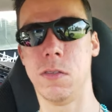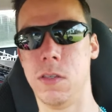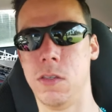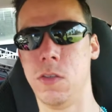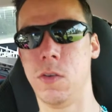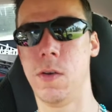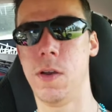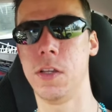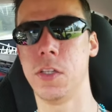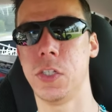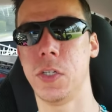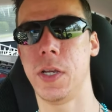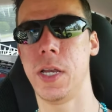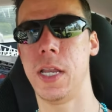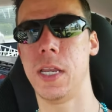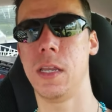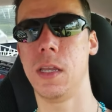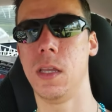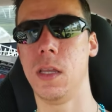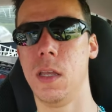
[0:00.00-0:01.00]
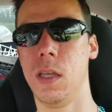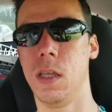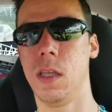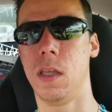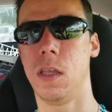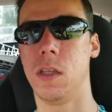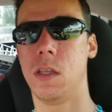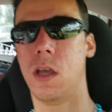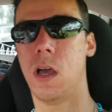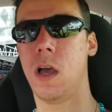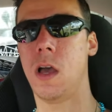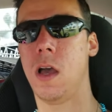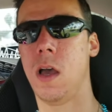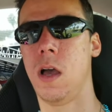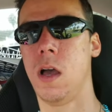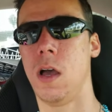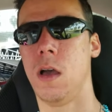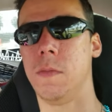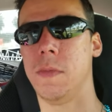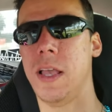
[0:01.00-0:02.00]
to 200.
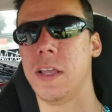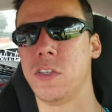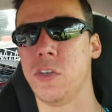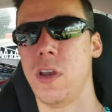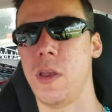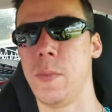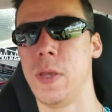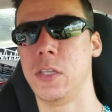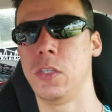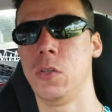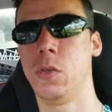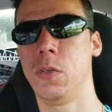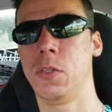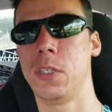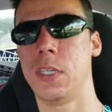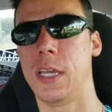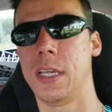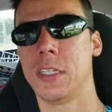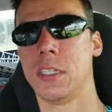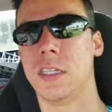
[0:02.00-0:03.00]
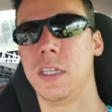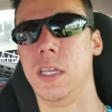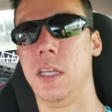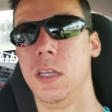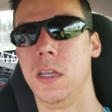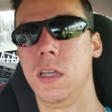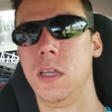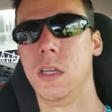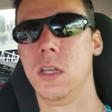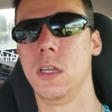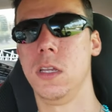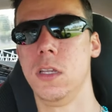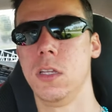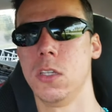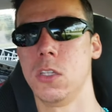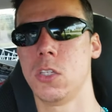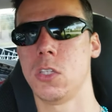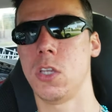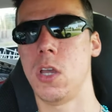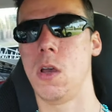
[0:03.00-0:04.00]
Yesterday, I made 260.
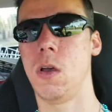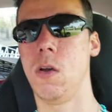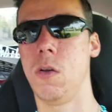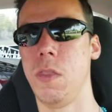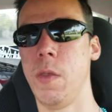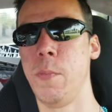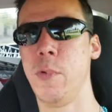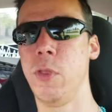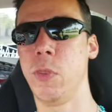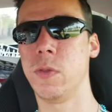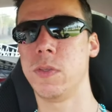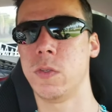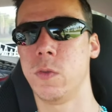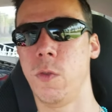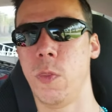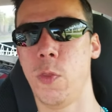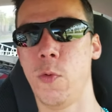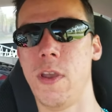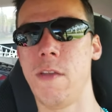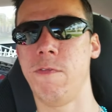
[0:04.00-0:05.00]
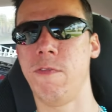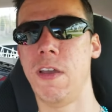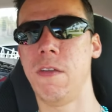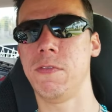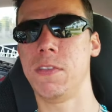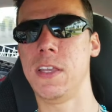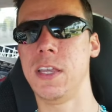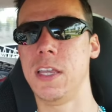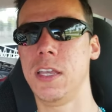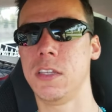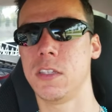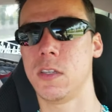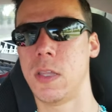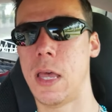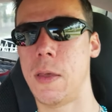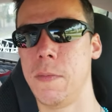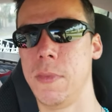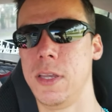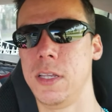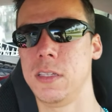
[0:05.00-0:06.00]
So the booth was 350. So
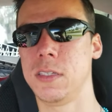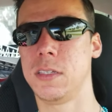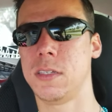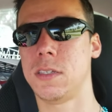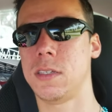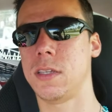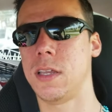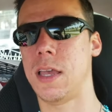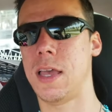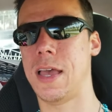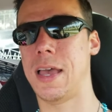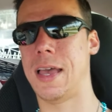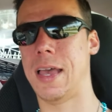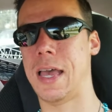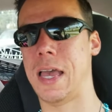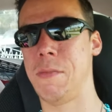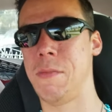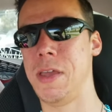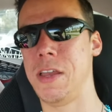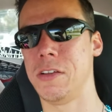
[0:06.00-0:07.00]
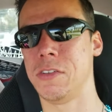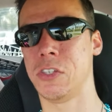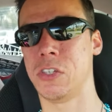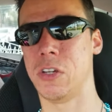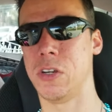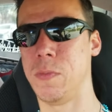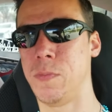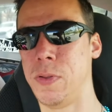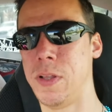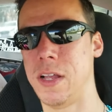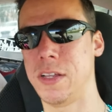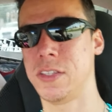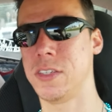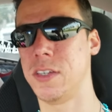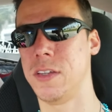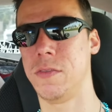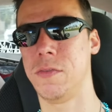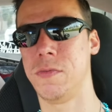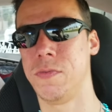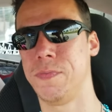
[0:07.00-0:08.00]
that means I made a surplus
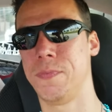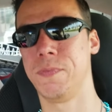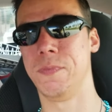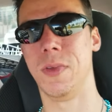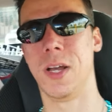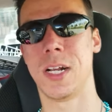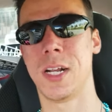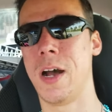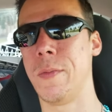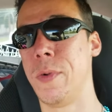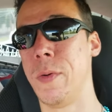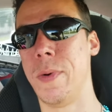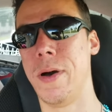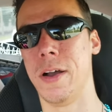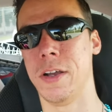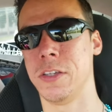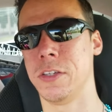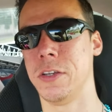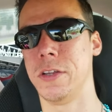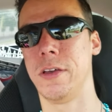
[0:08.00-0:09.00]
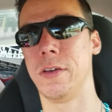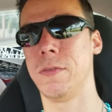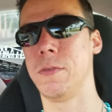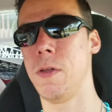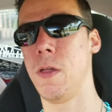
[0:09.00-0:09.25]
of a couple bucks. You know,